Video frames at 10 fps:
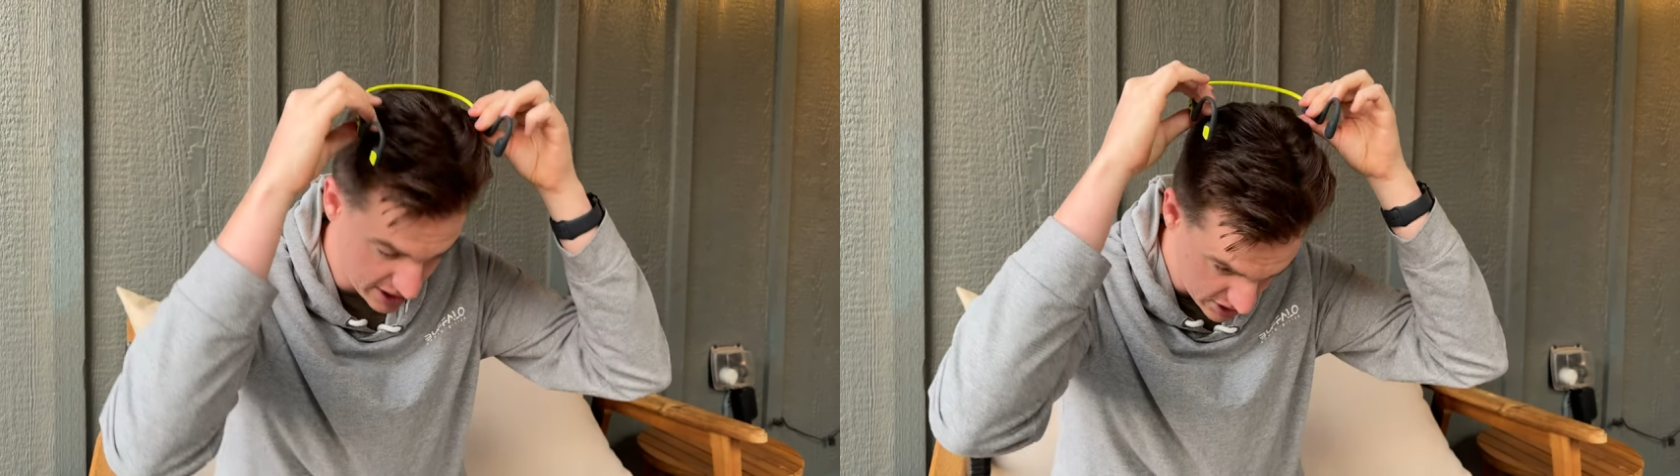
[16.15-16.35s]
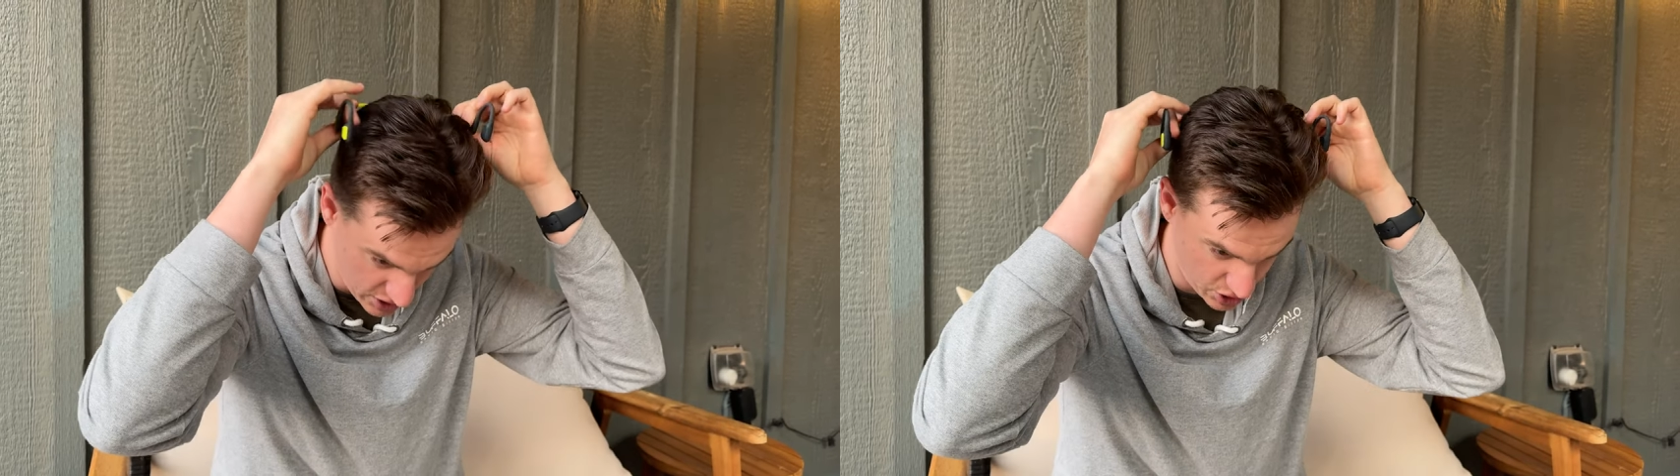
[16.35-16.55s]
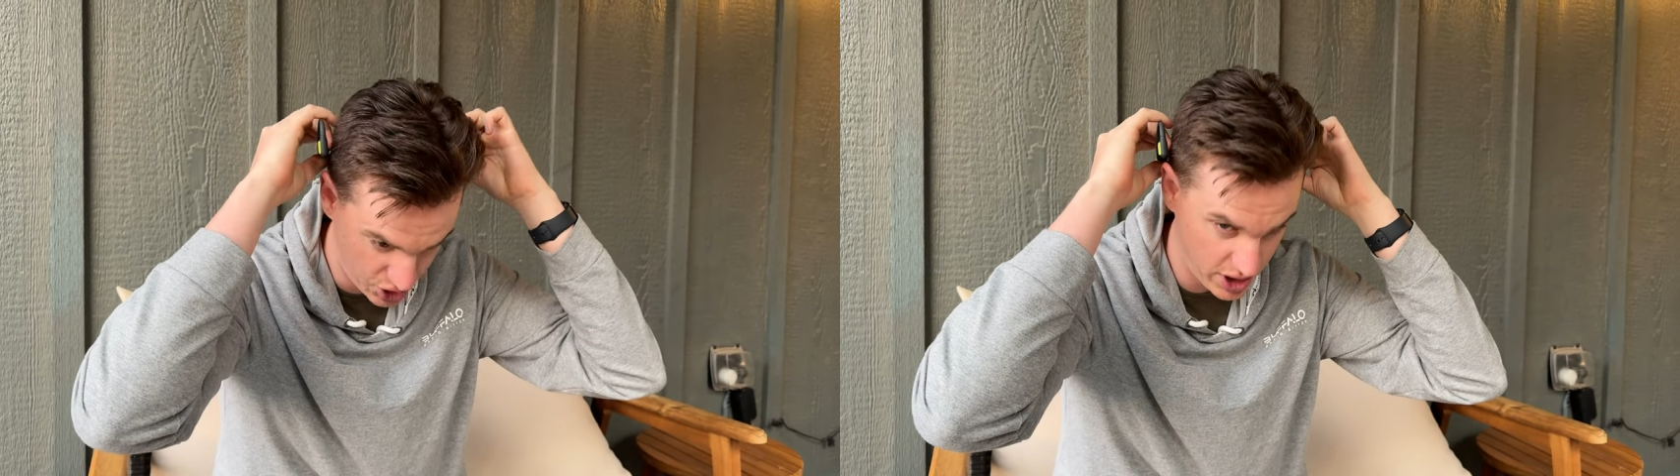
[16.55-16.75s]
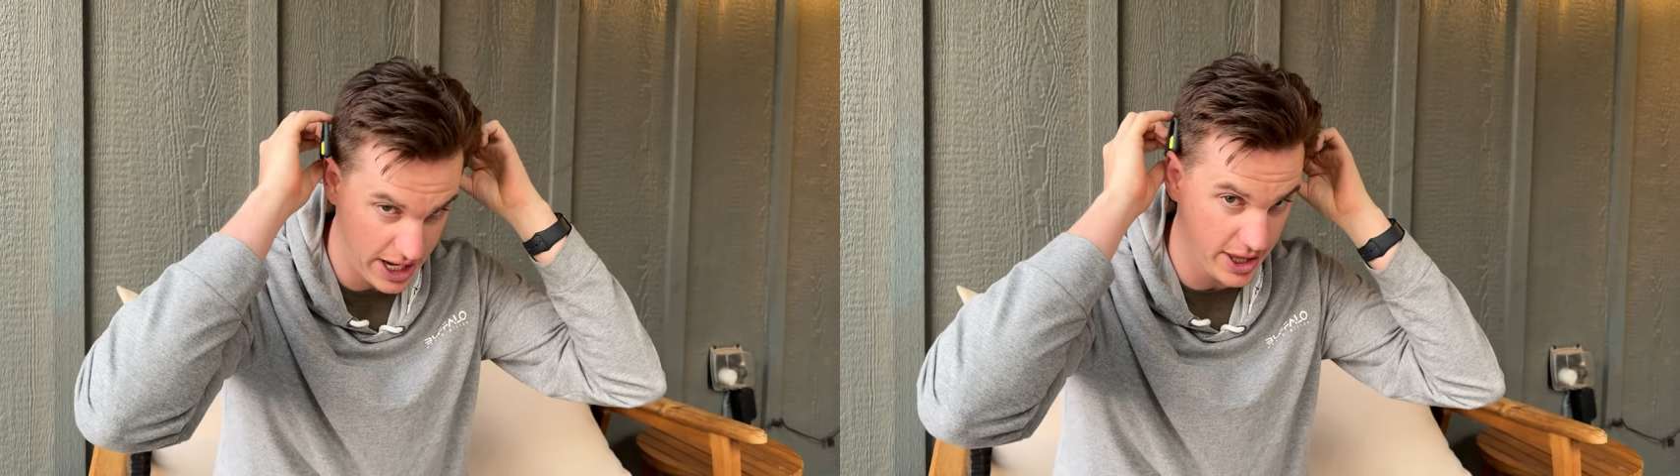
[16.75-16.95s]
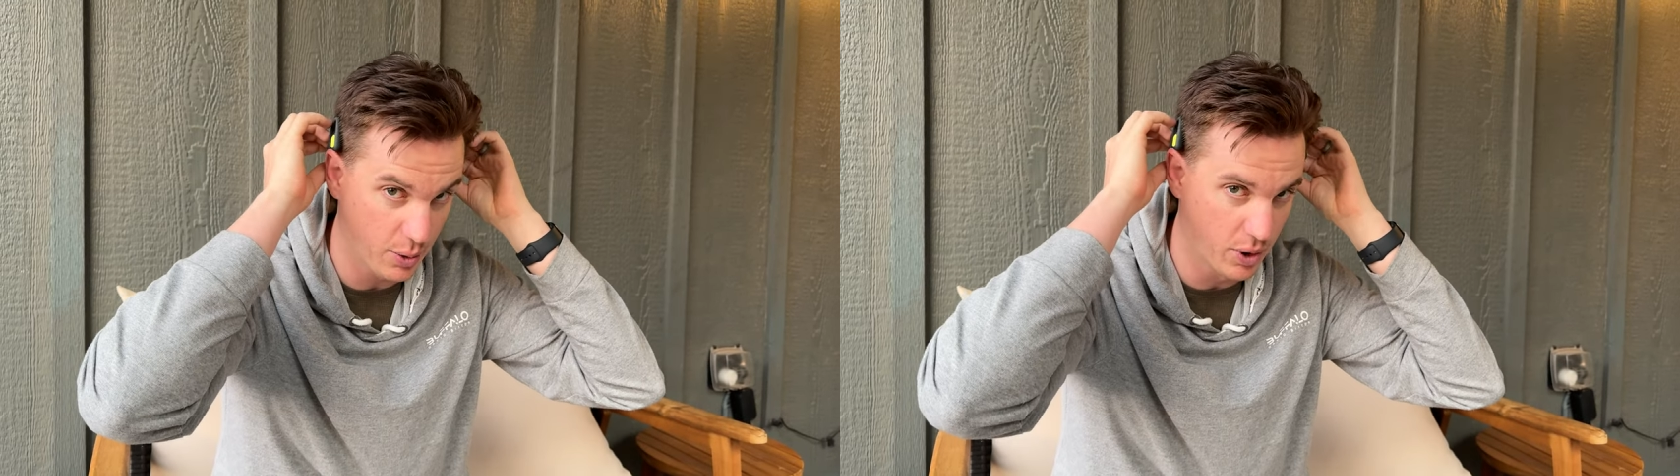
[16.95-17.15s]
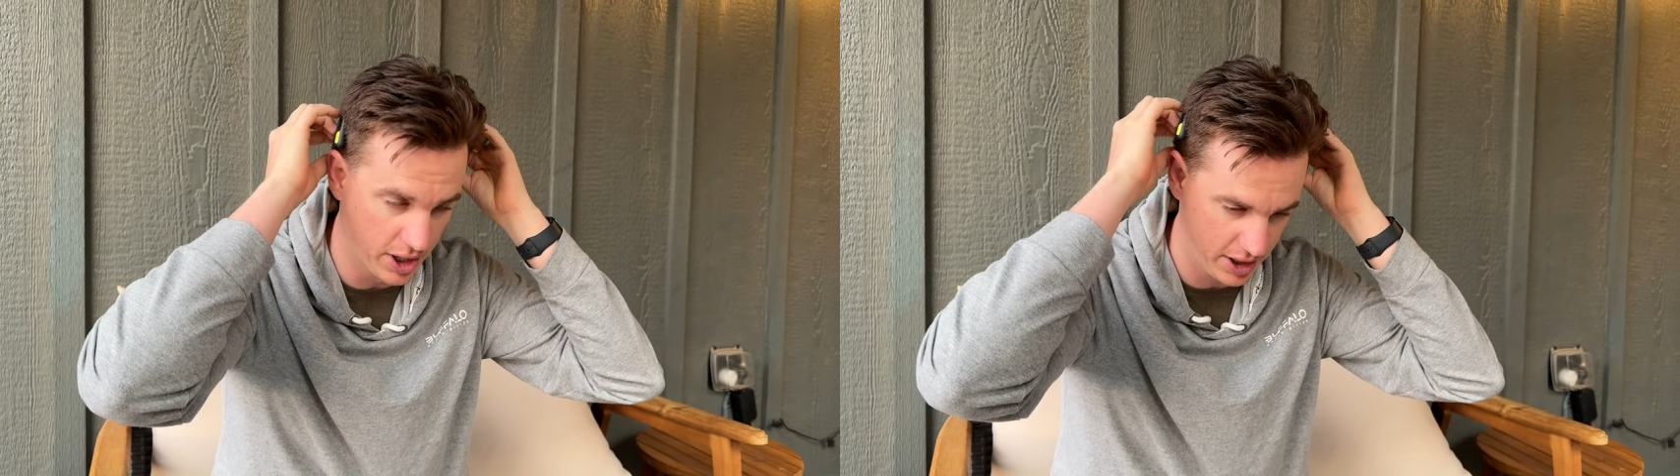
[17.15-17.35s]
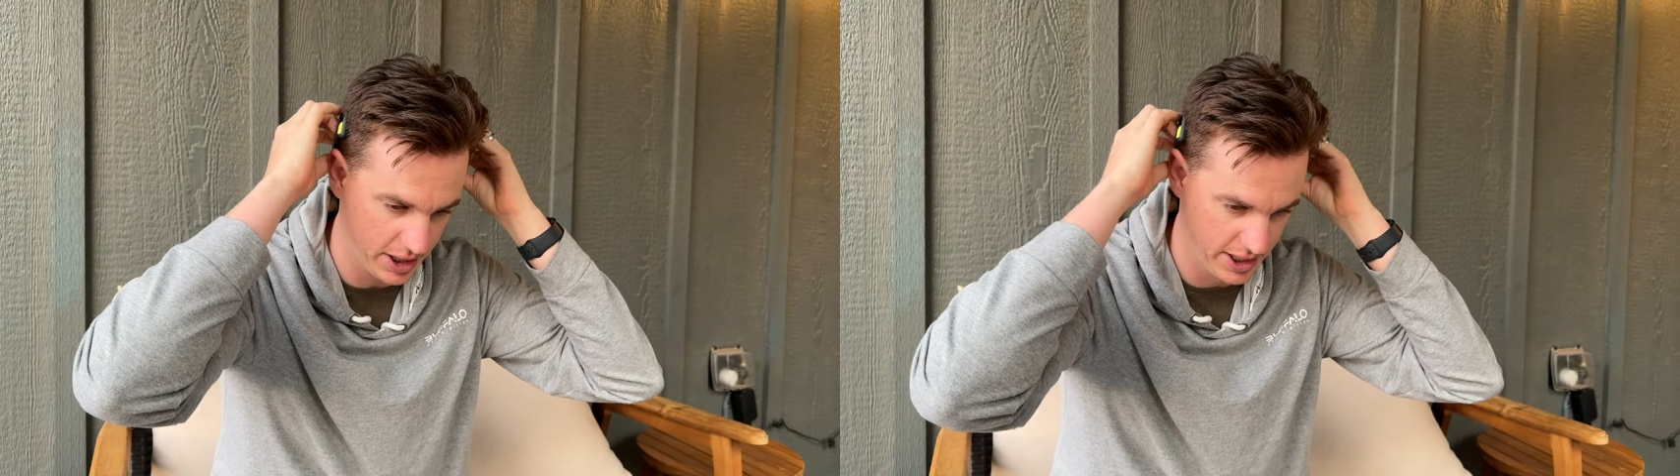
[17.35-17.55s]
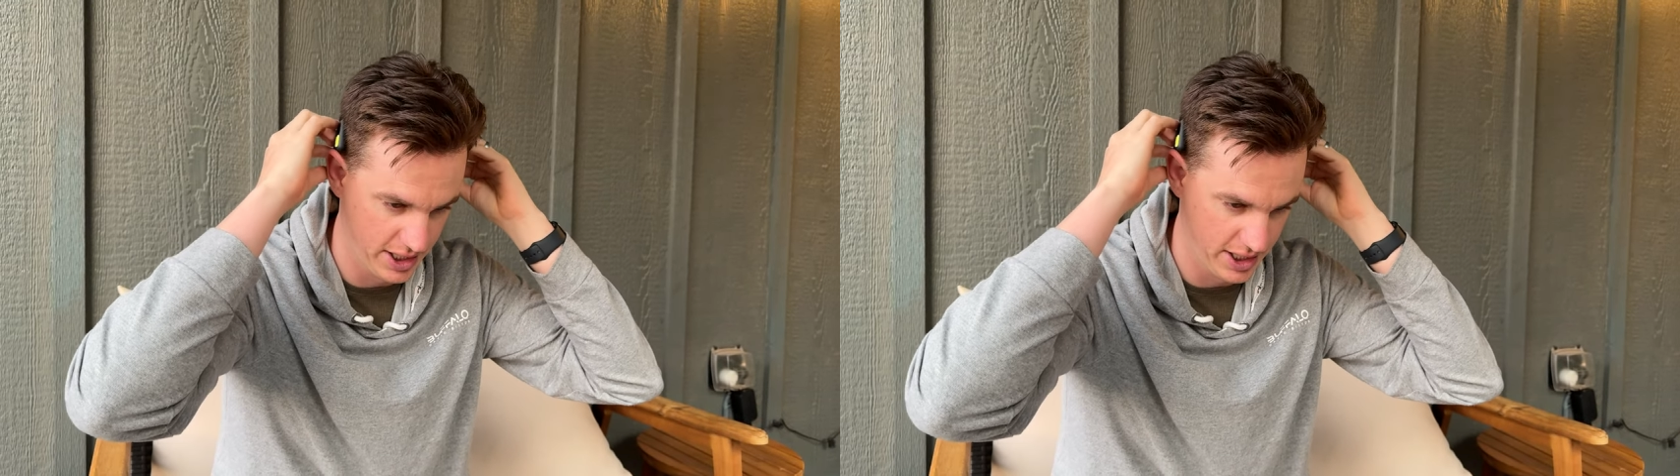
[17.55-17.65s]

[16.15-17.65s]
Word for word: So I'll show you how they work.